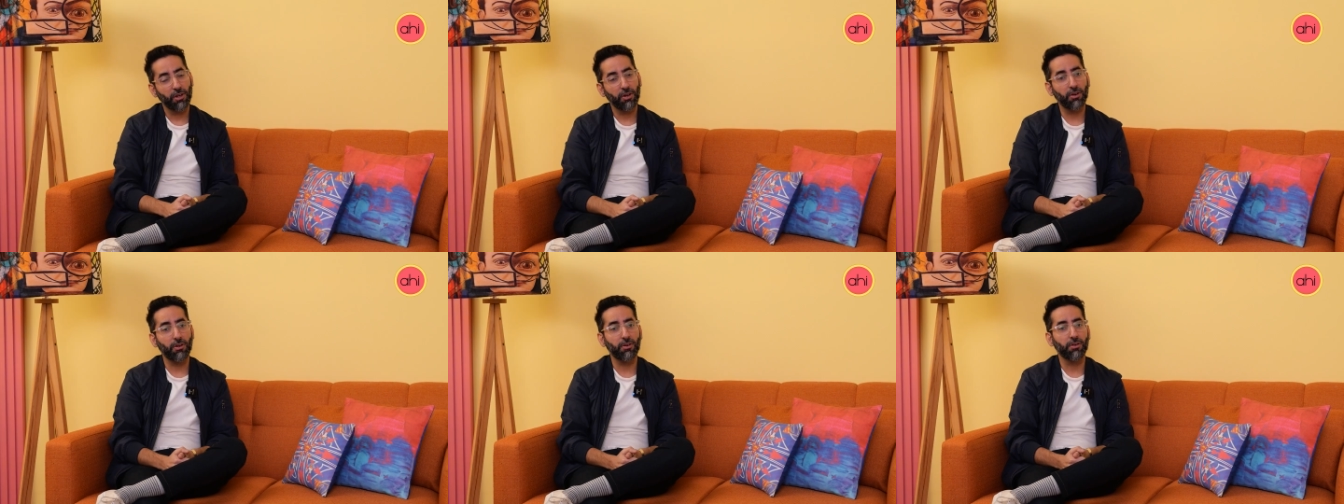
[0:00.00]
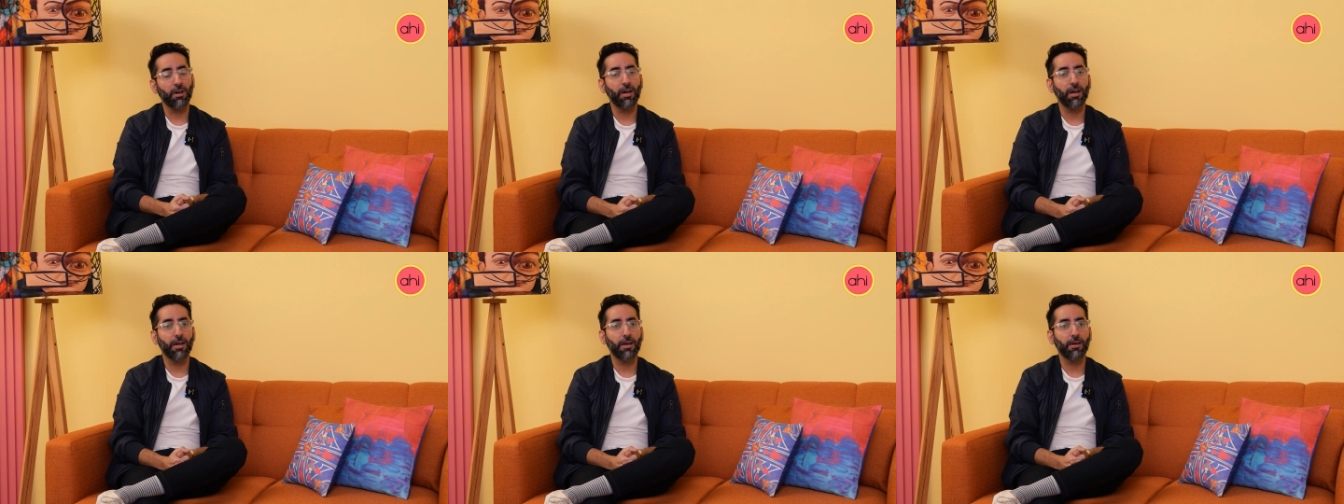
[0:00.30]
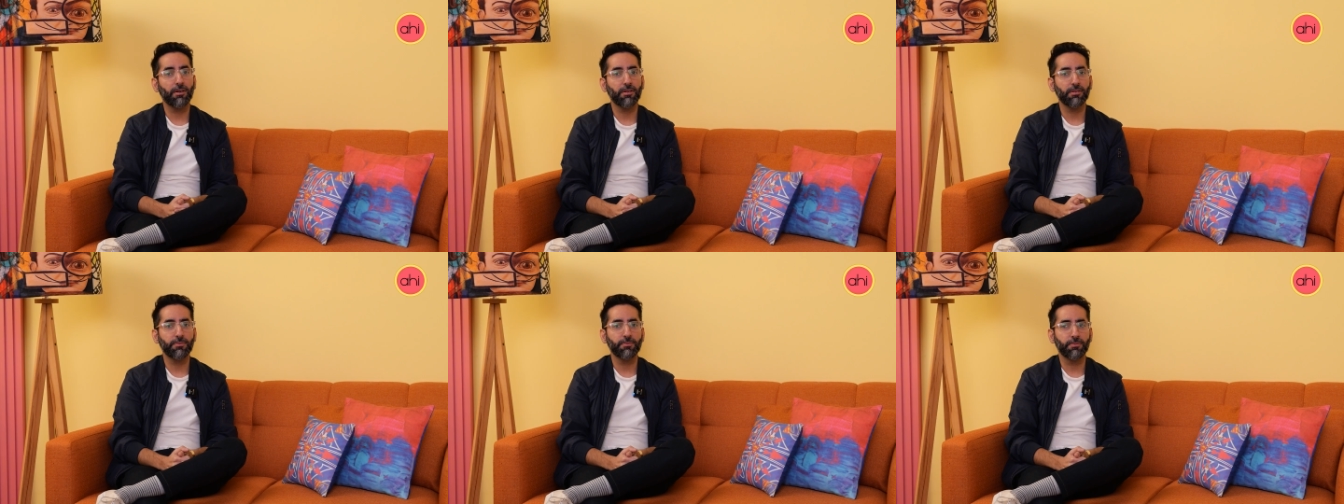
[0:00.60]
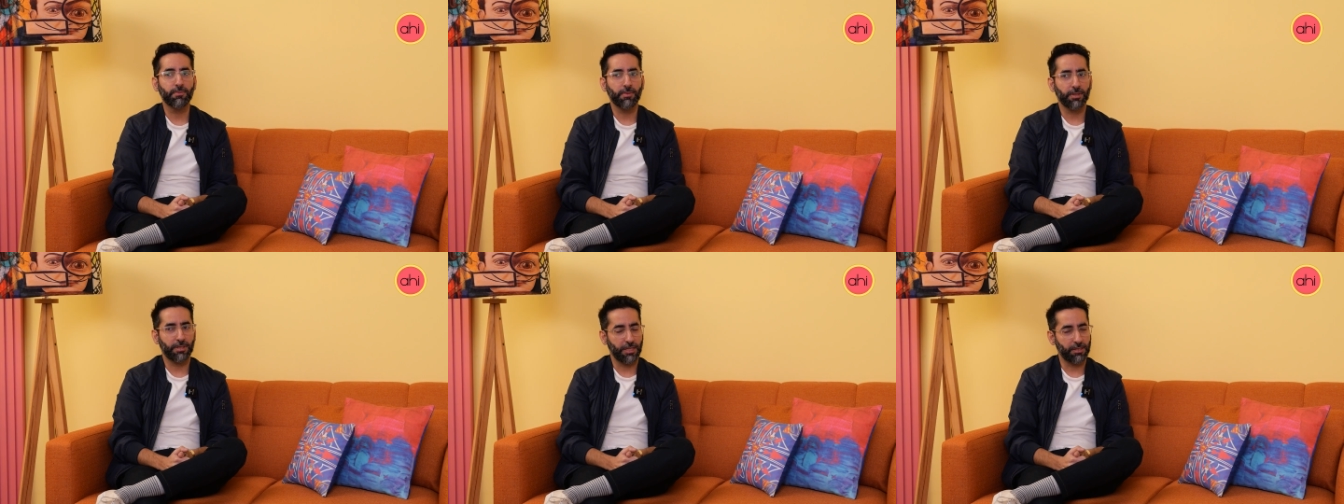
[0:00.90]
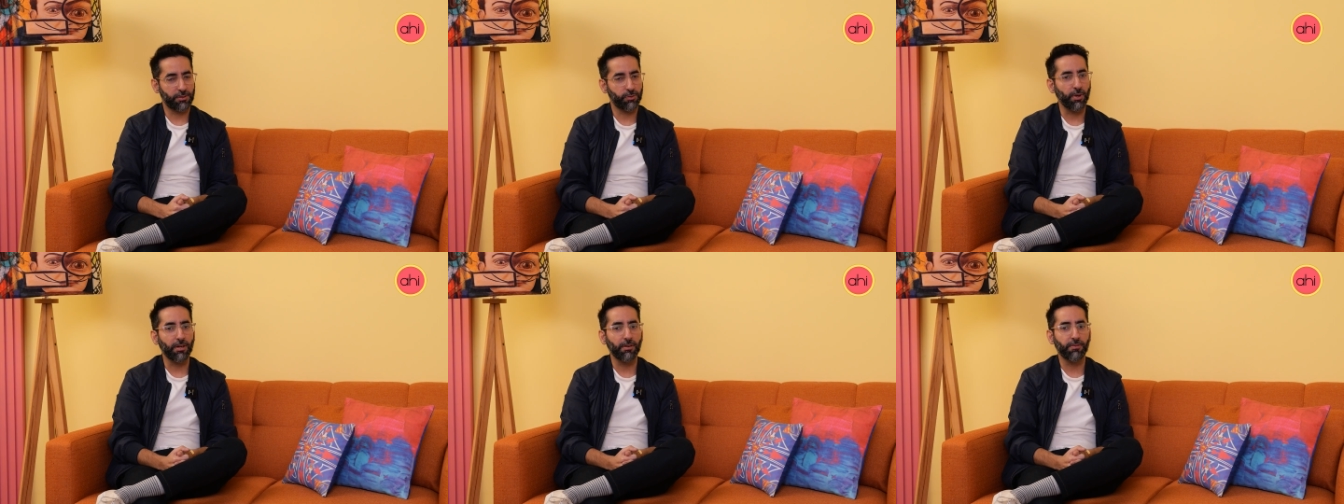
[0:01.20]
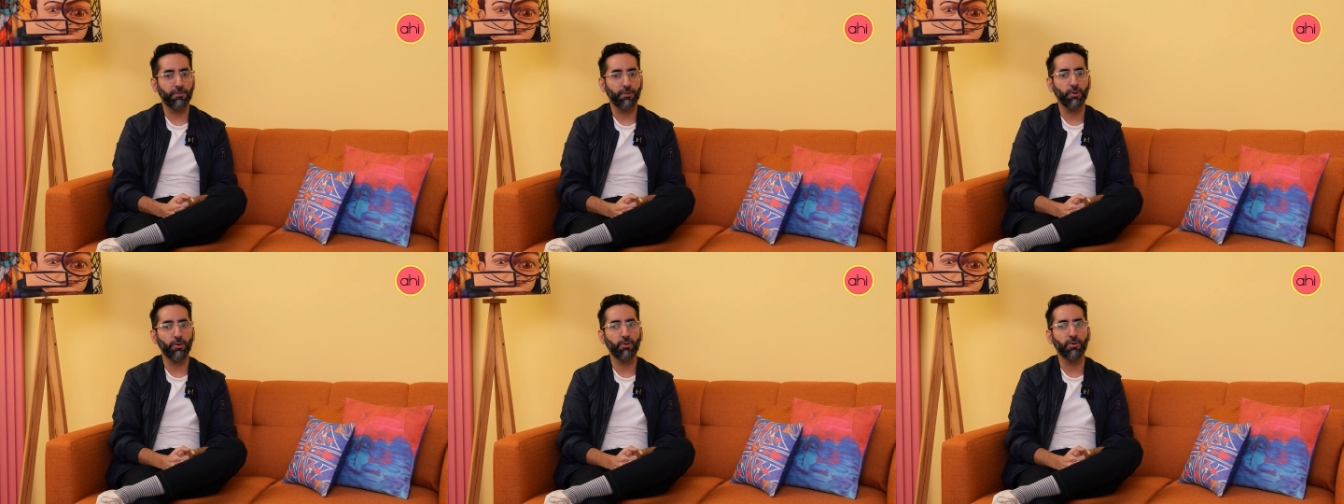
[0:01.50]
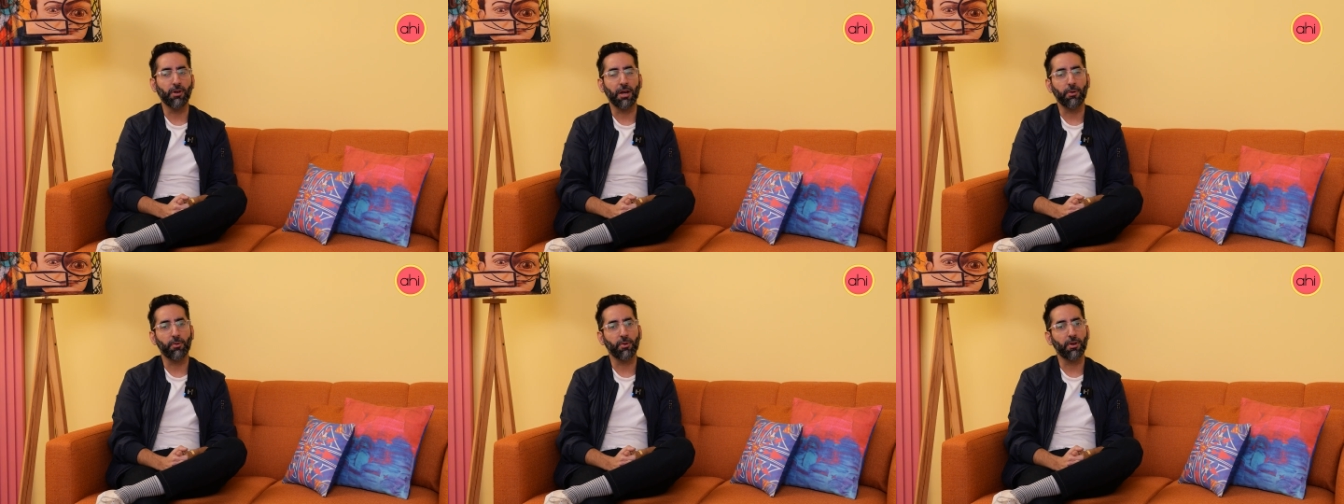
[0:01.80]
Oh, there's quite a few.
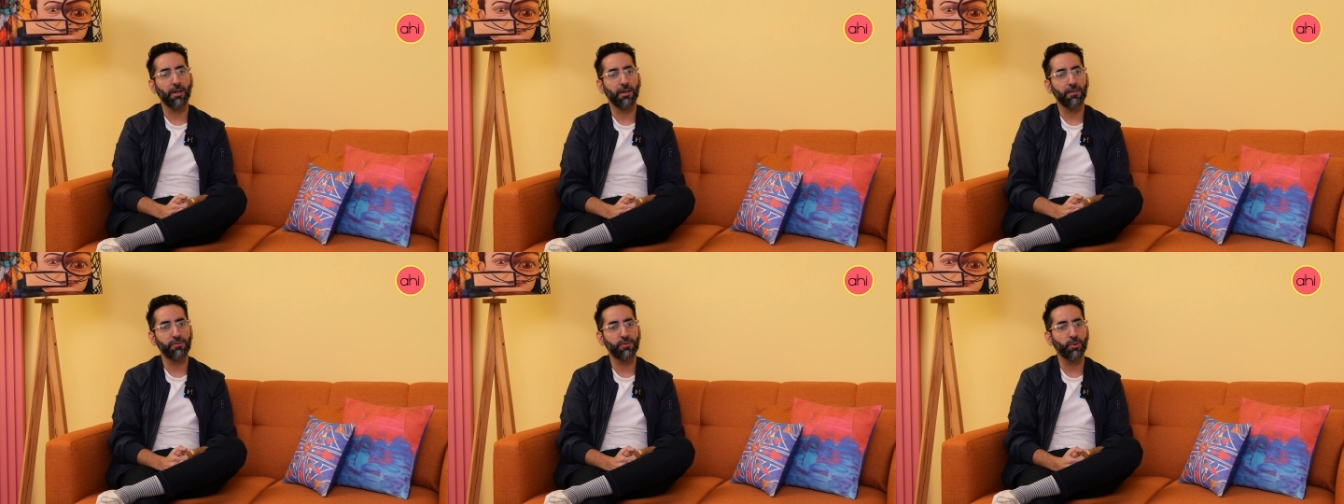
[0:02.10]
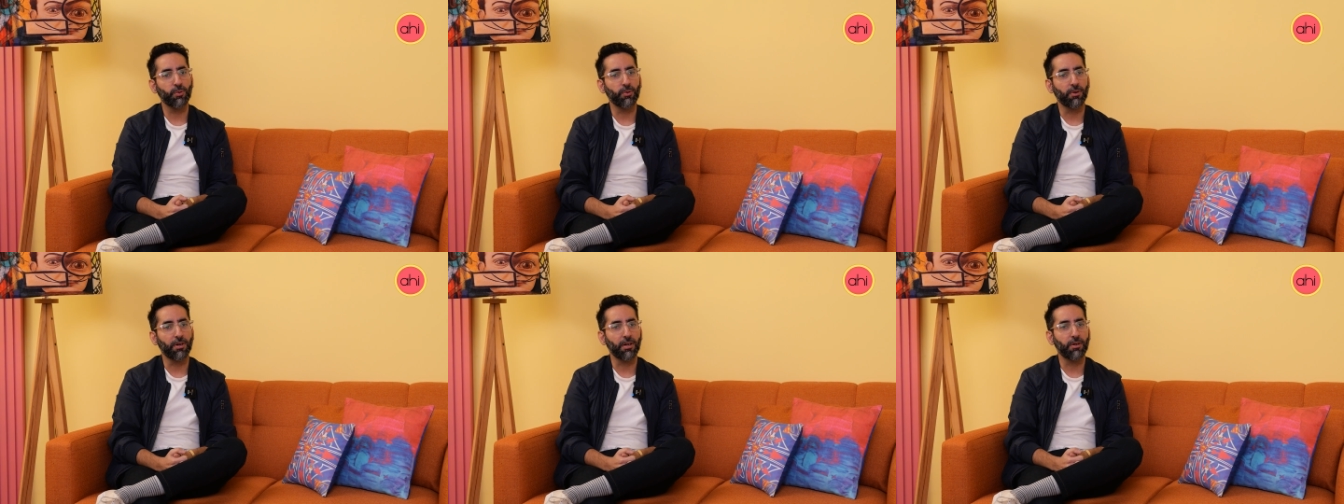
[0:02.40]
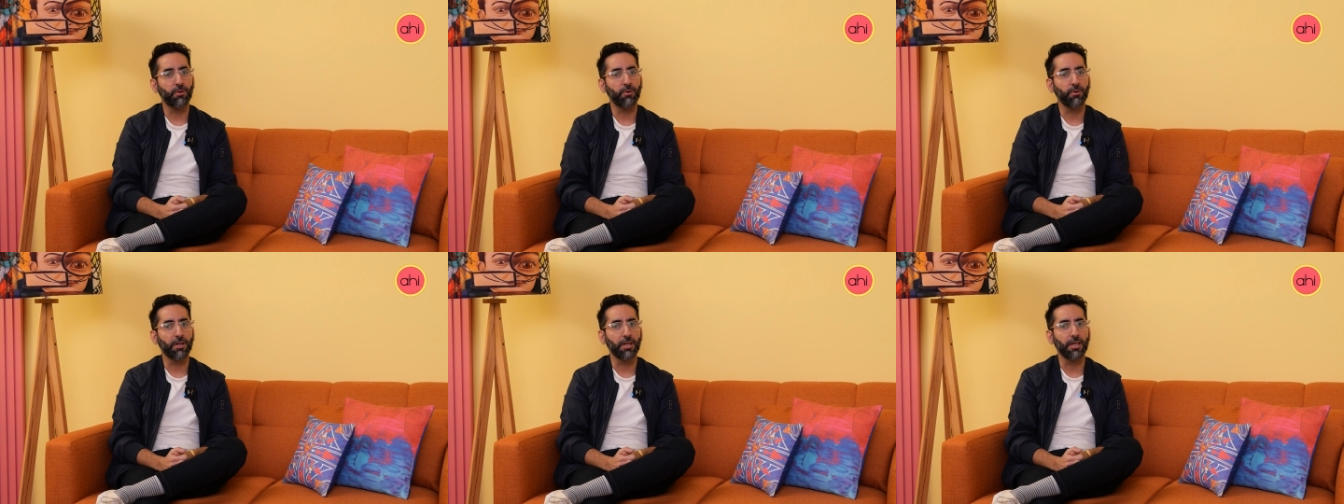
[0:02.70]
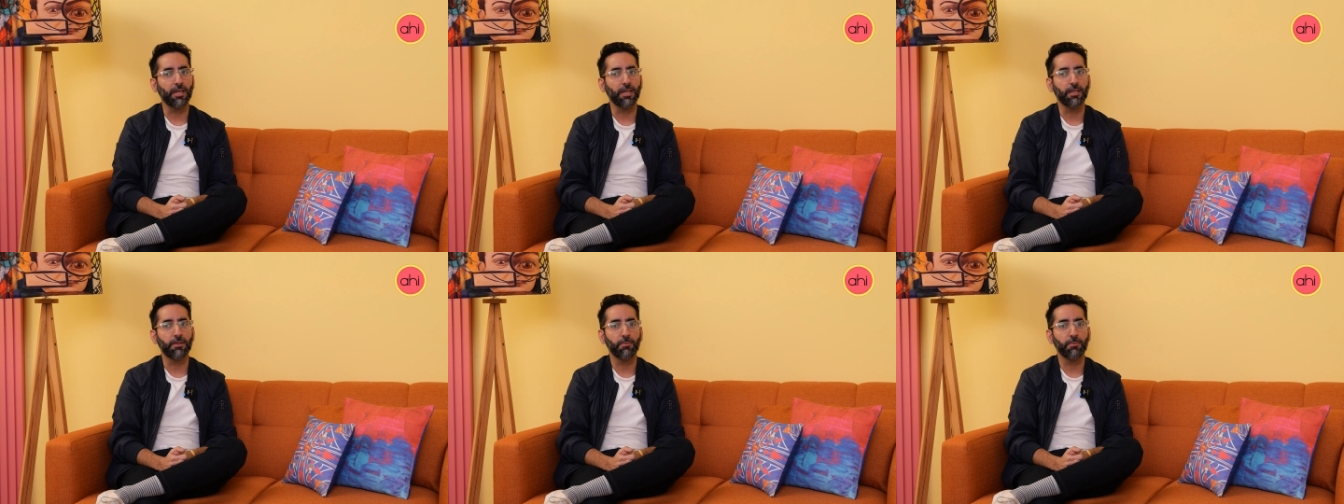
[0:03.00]
I would love to work with